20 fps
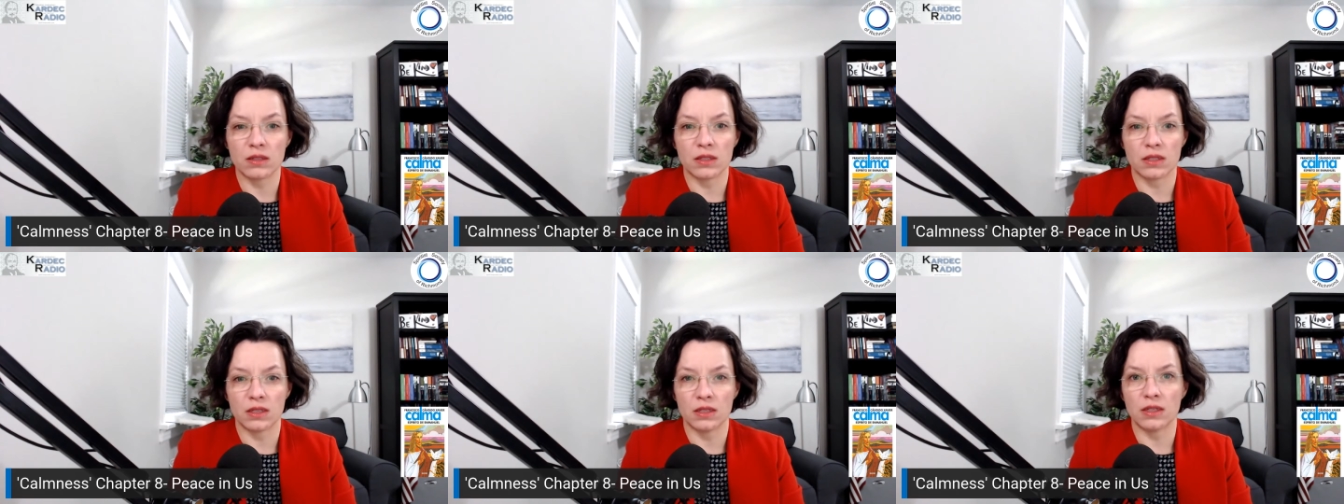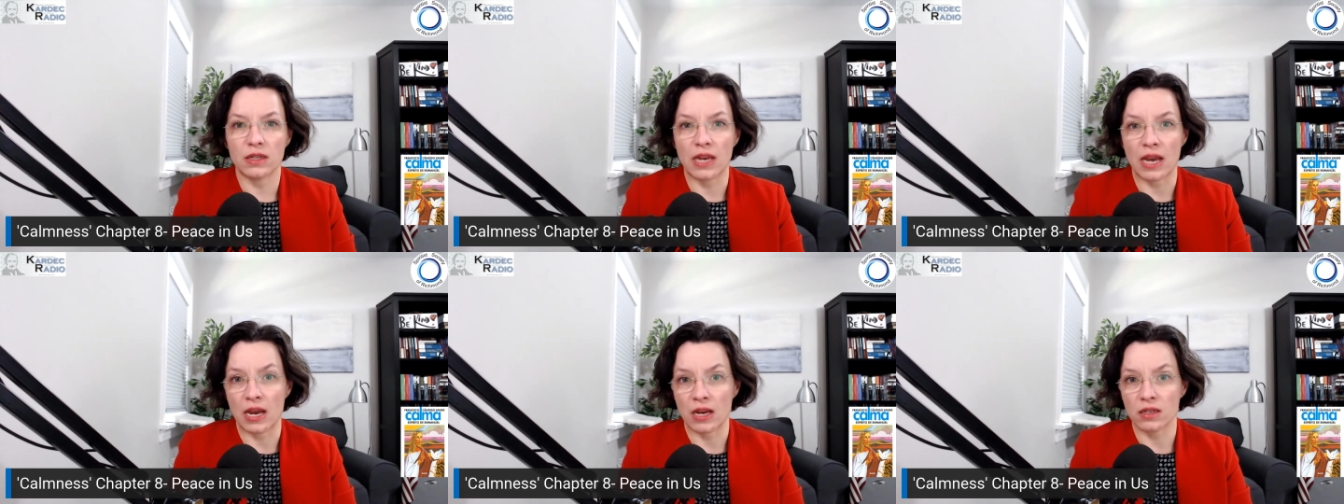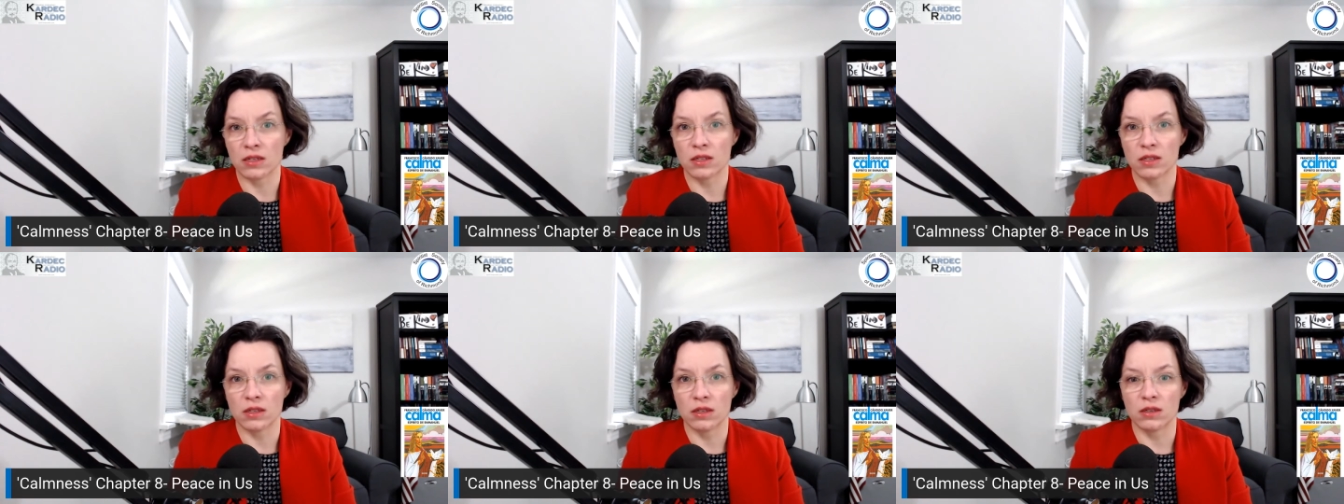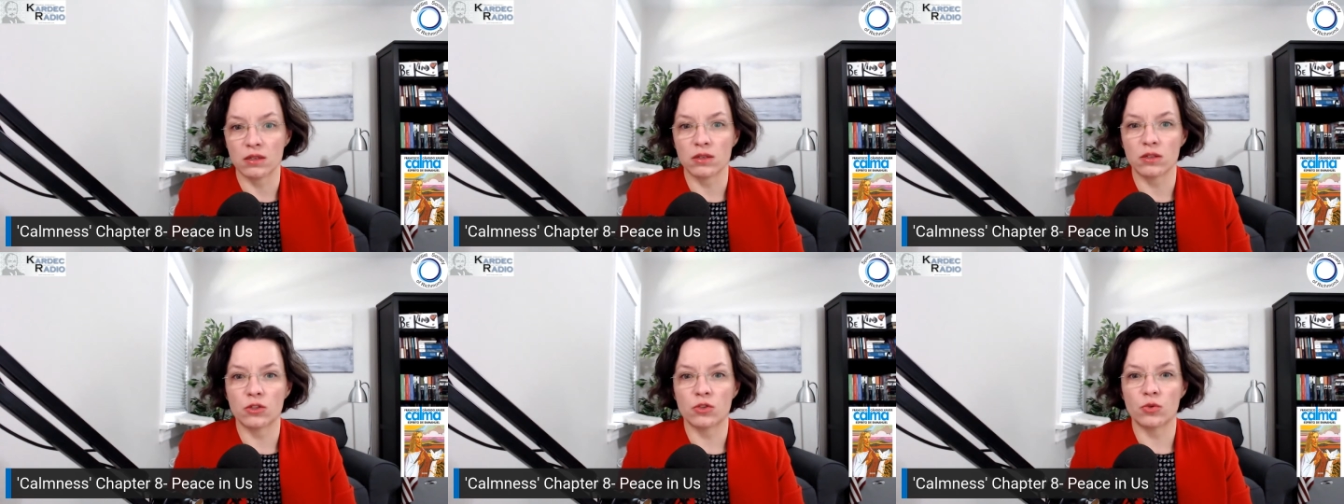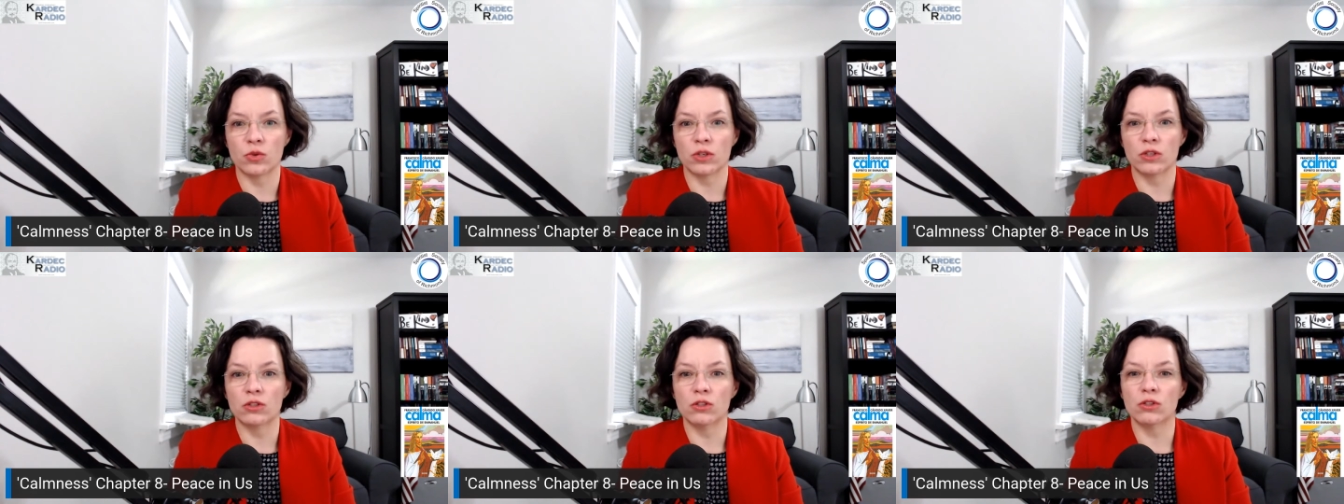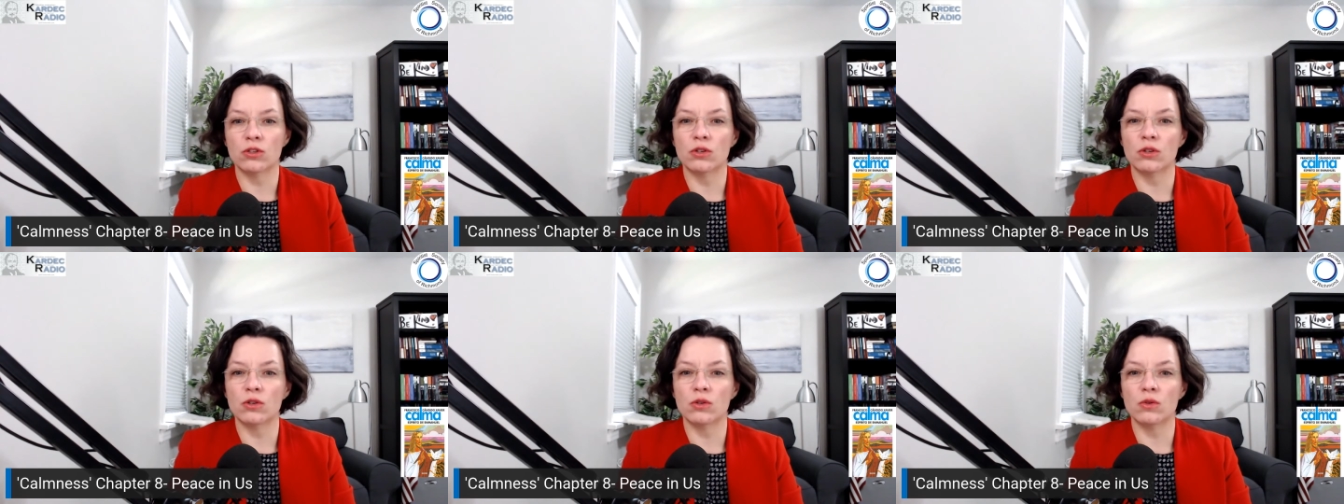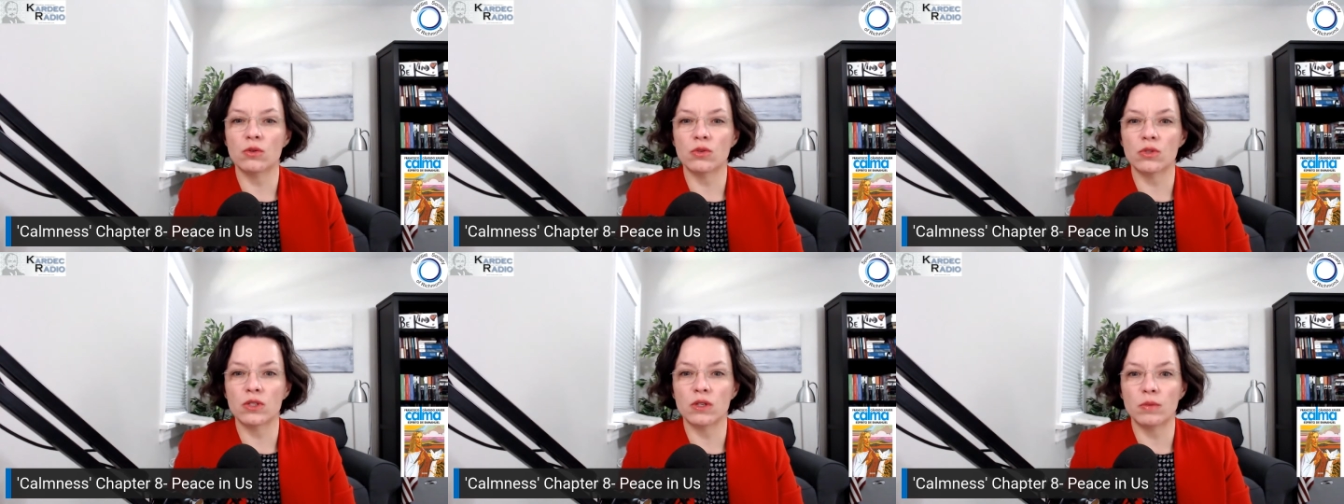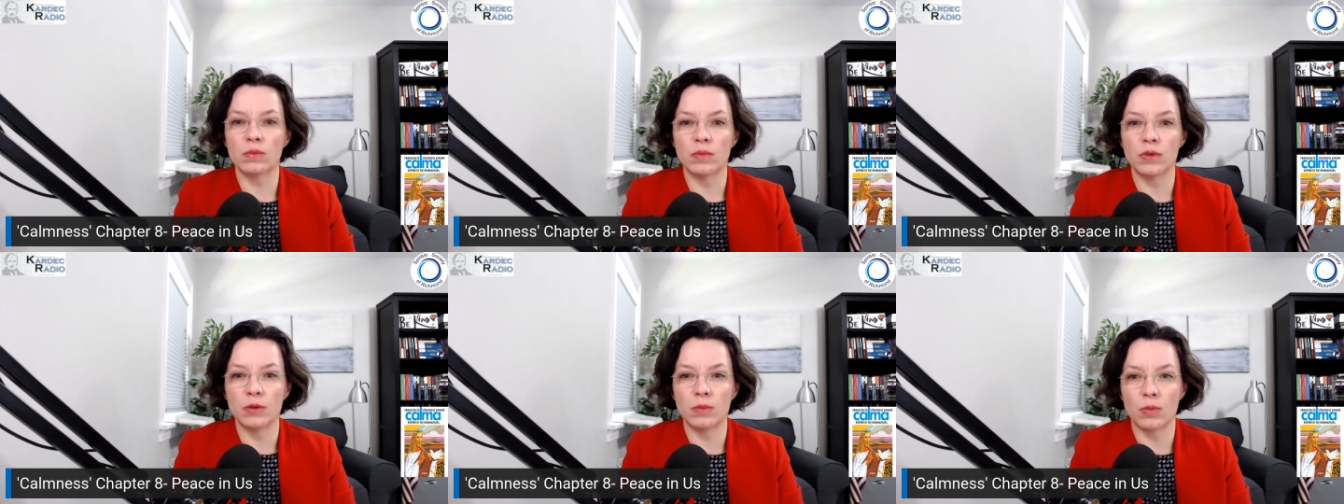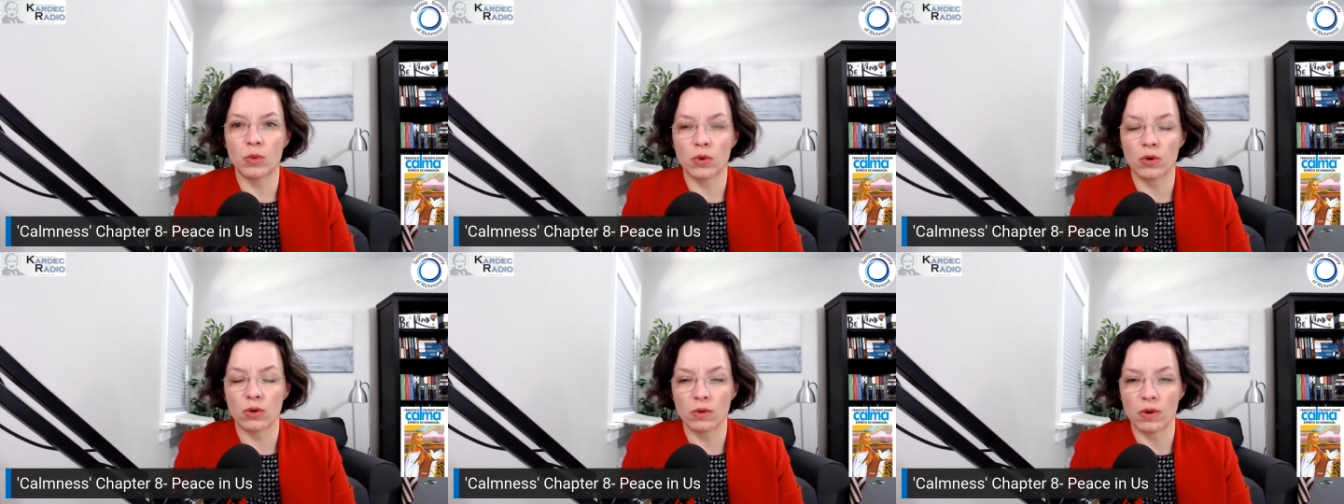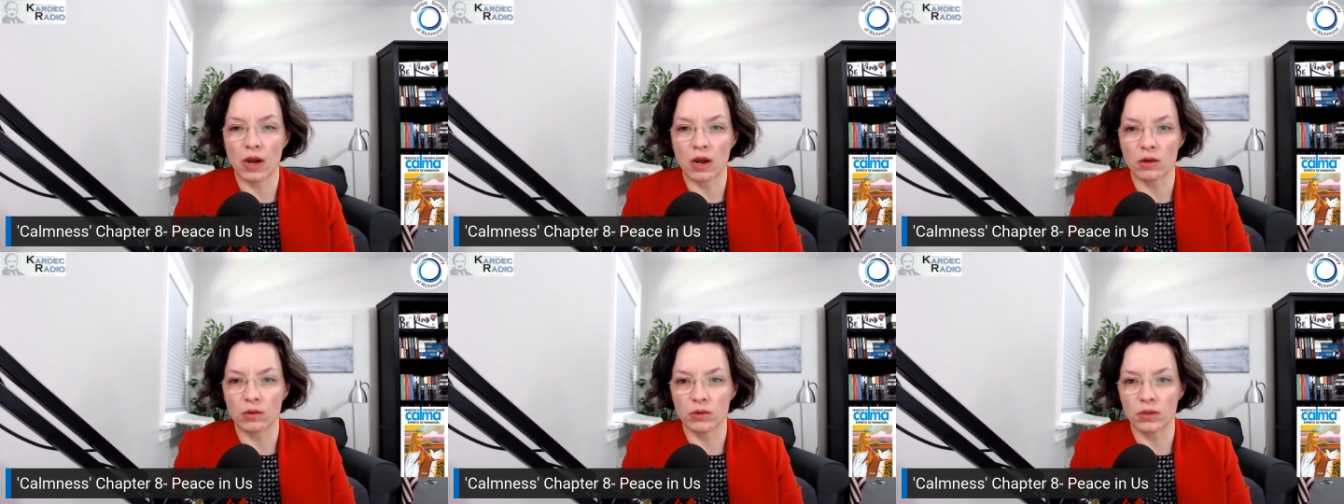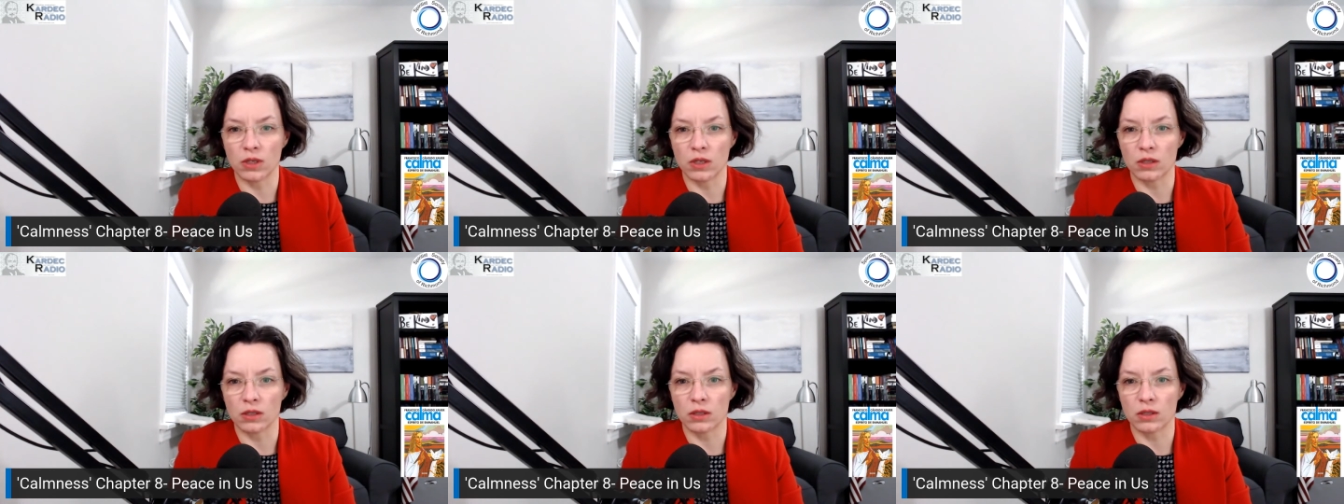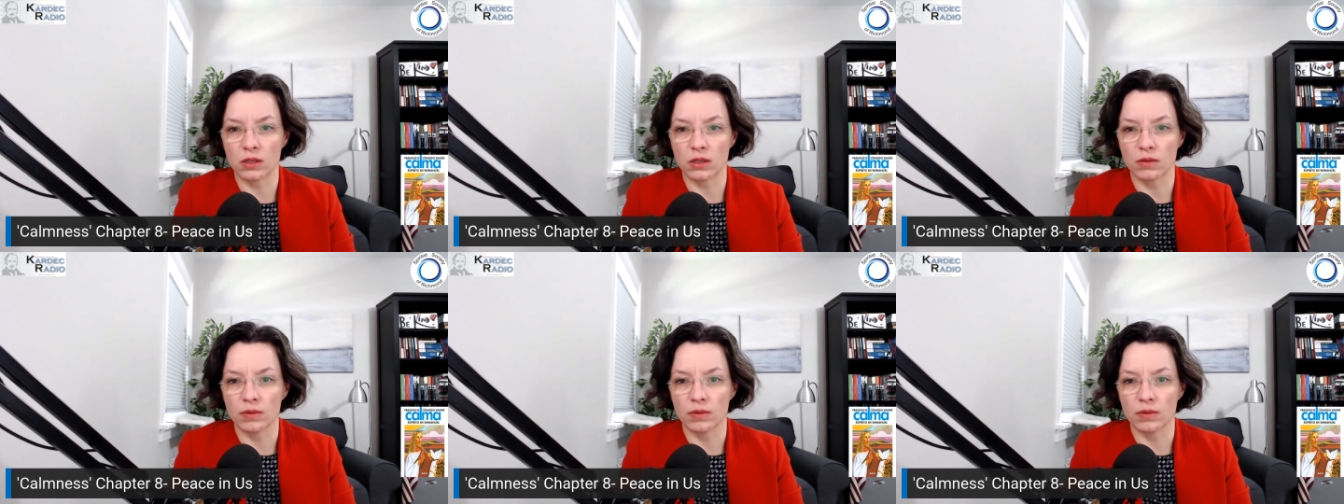in essence, to excuse the people around us